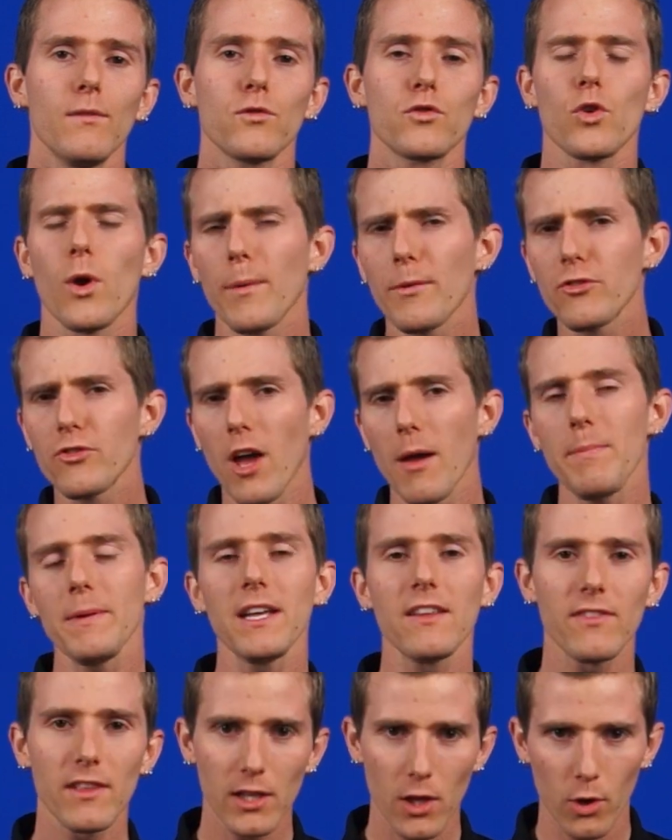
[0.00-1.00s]
So I was
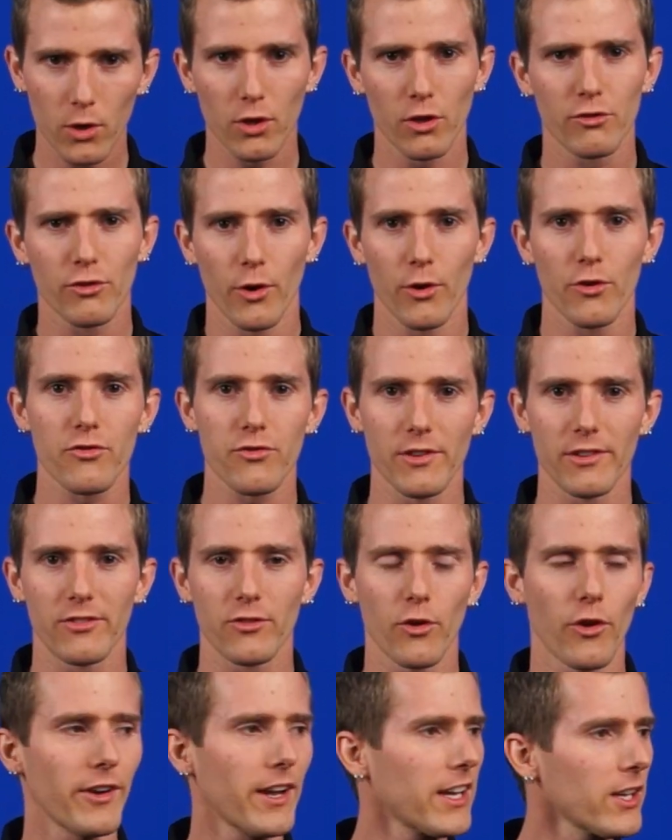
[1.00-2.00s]
shopping at the local grocery
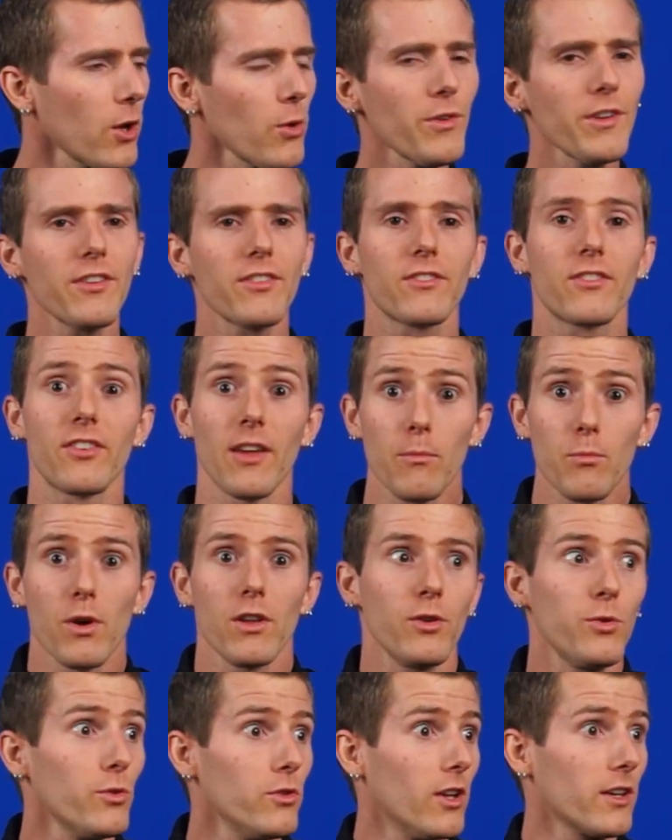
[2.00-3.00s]
store and I noticed
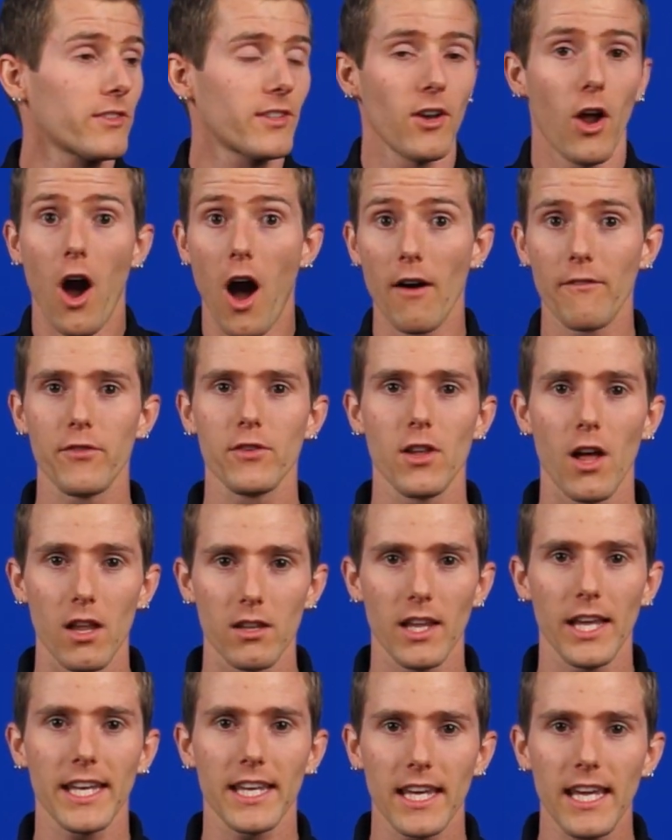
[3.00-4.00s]
someone who looked an awful
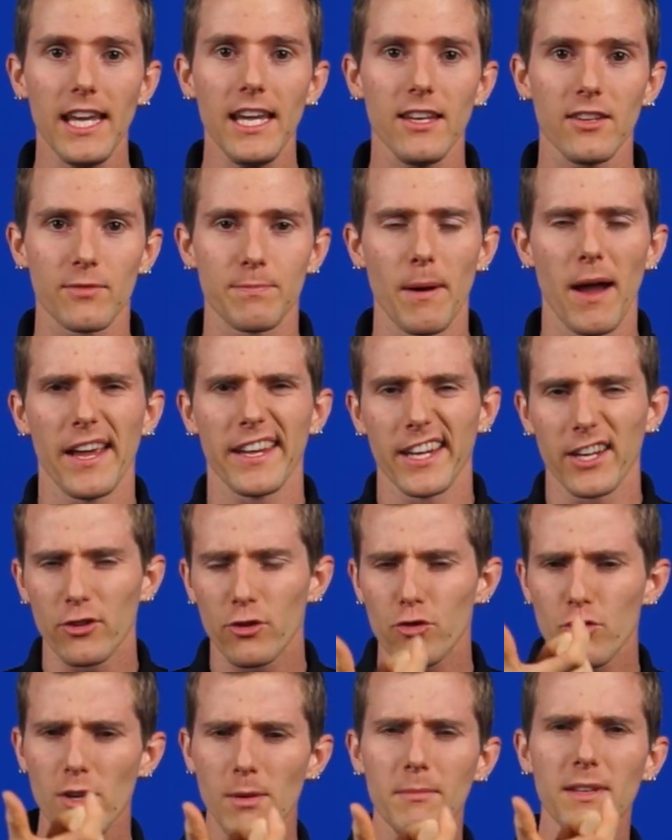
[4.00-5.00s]
lot like Keys buying
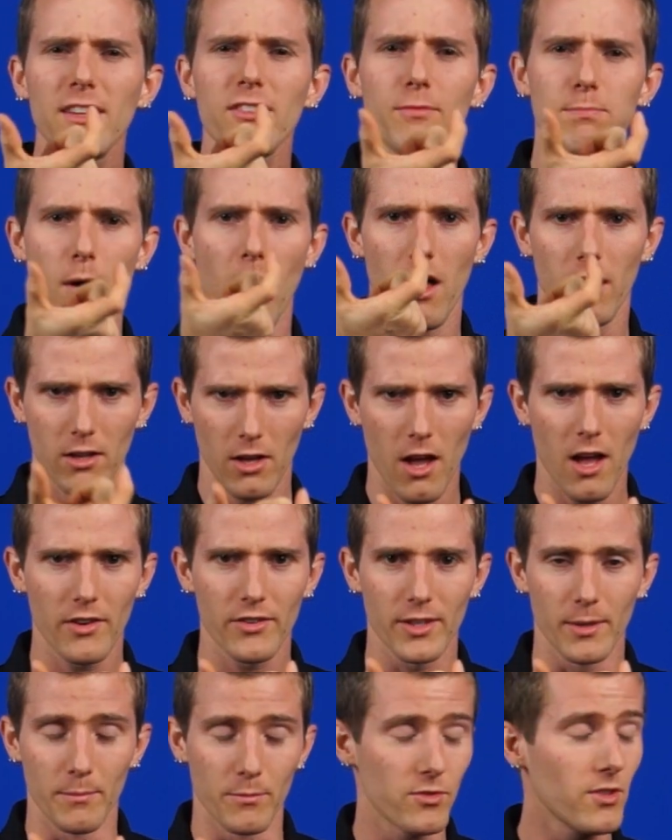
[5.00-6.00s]
extremely small
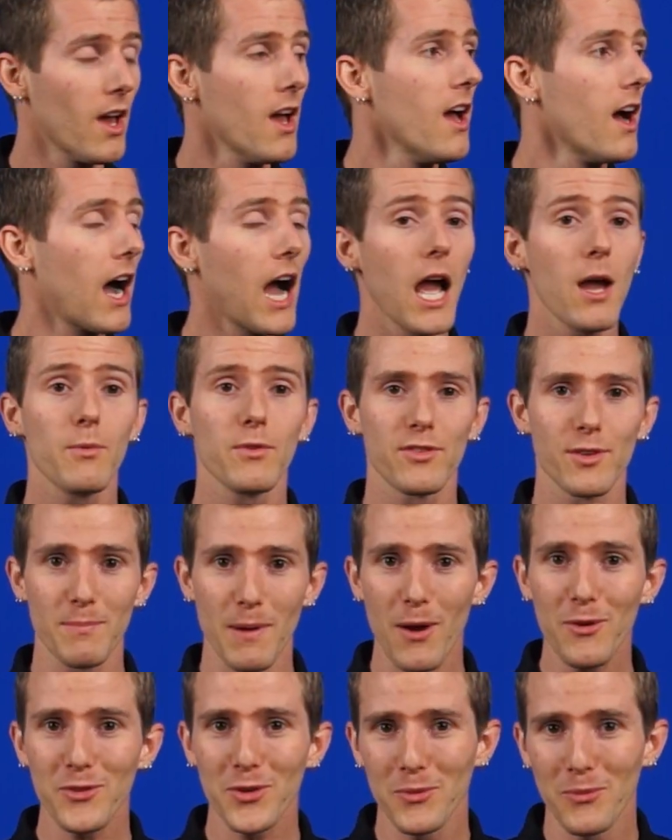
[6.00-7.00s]
condoms. Whoa. I was
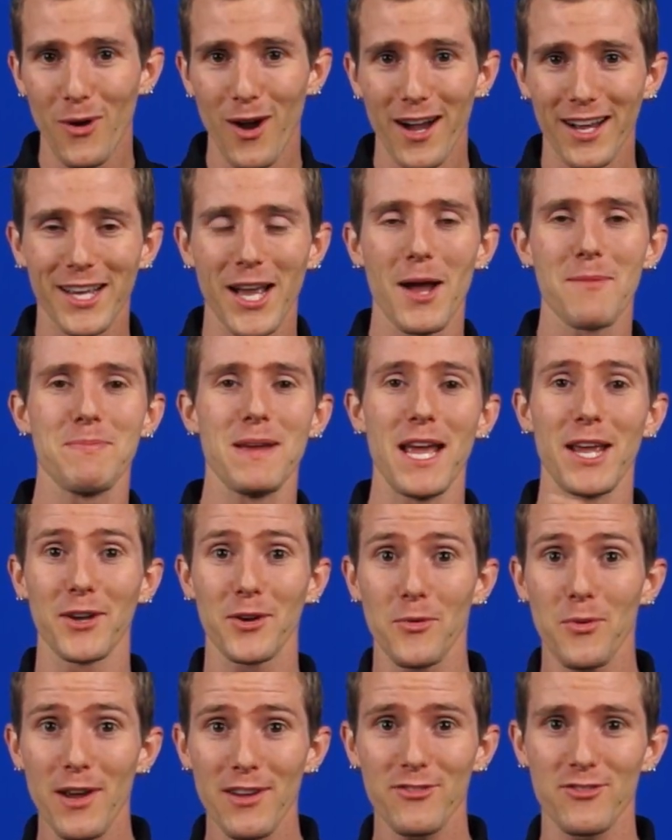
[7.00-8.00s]
about to walk up and
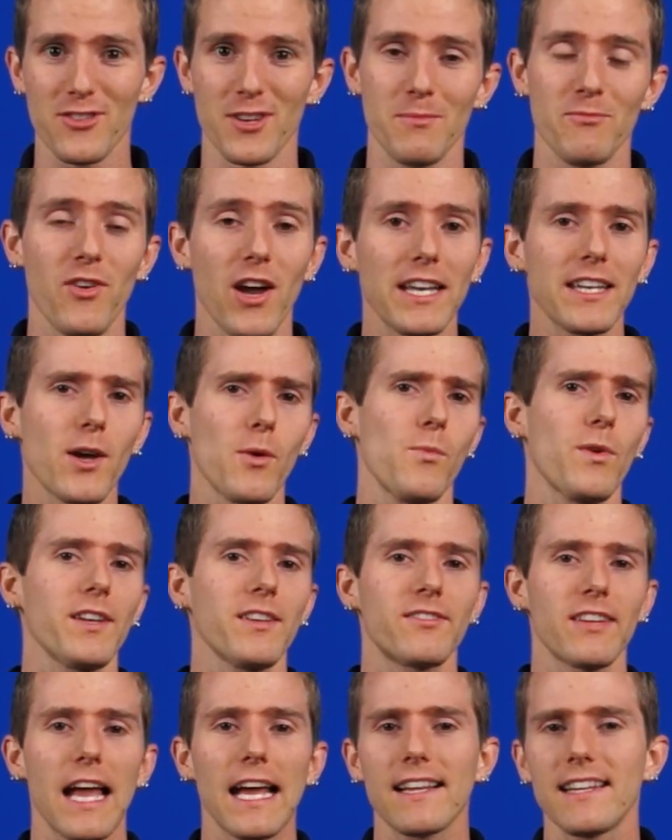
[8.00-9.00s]
question him, find out what
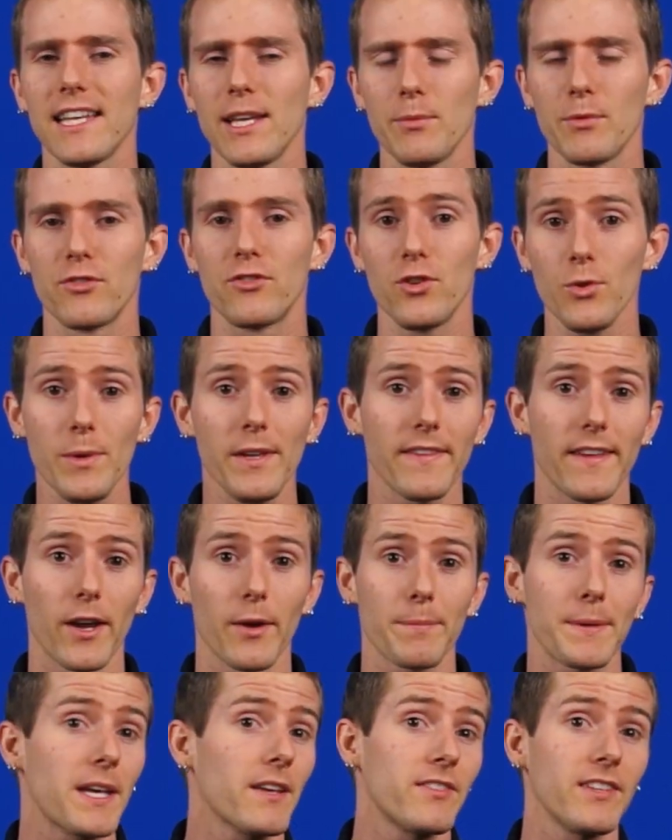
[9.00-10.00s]
exactly he was doing
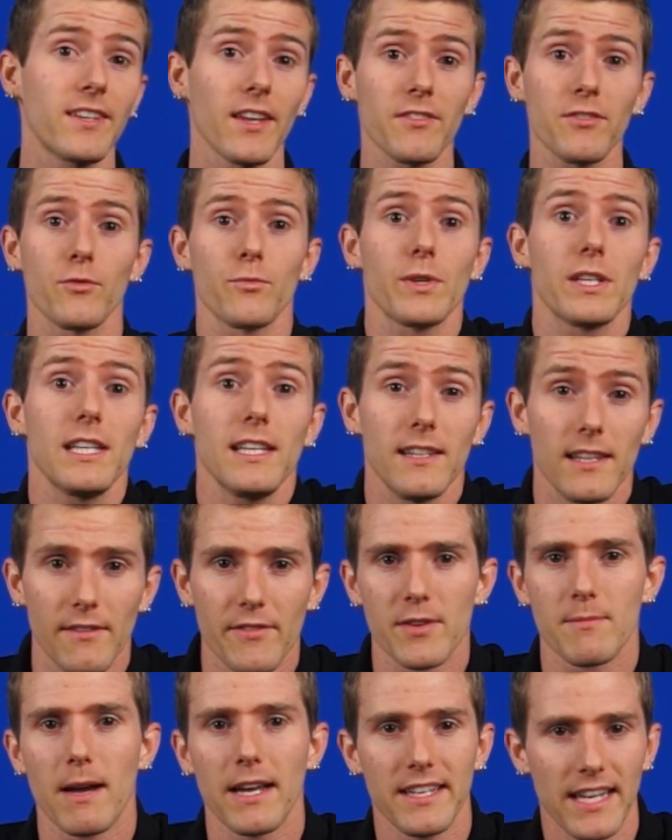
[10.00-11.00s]
there because he doesn't really live
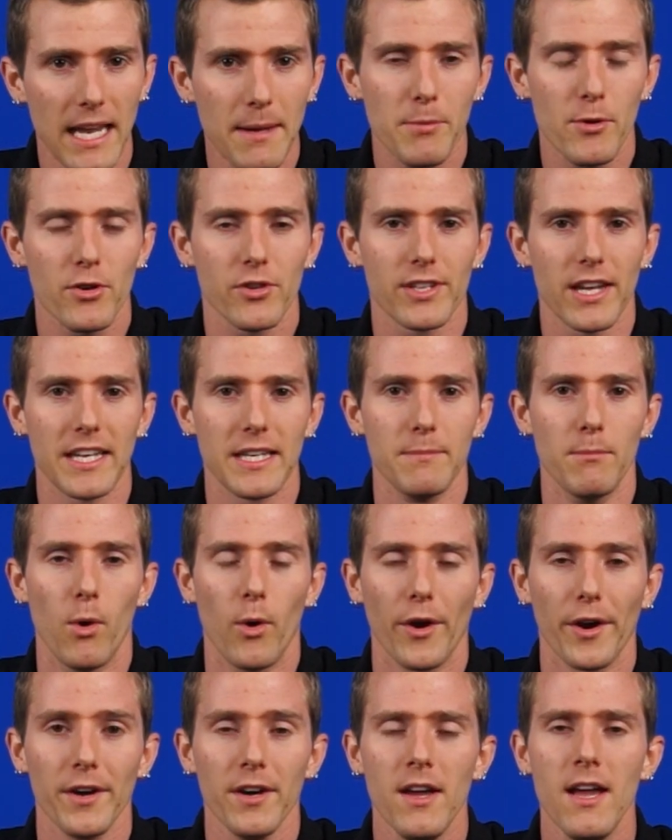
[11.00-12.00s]
in my neighborhood
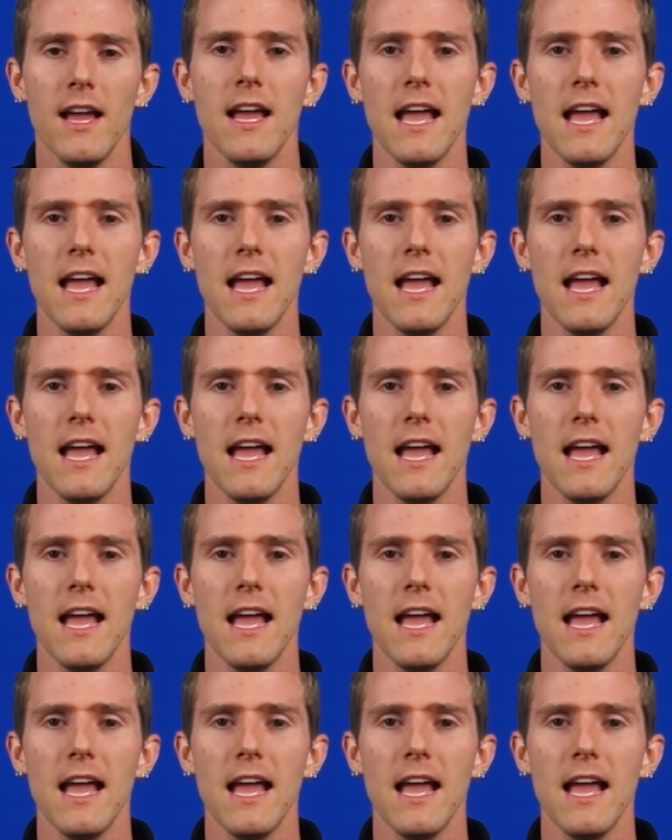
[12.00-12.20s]
anymore.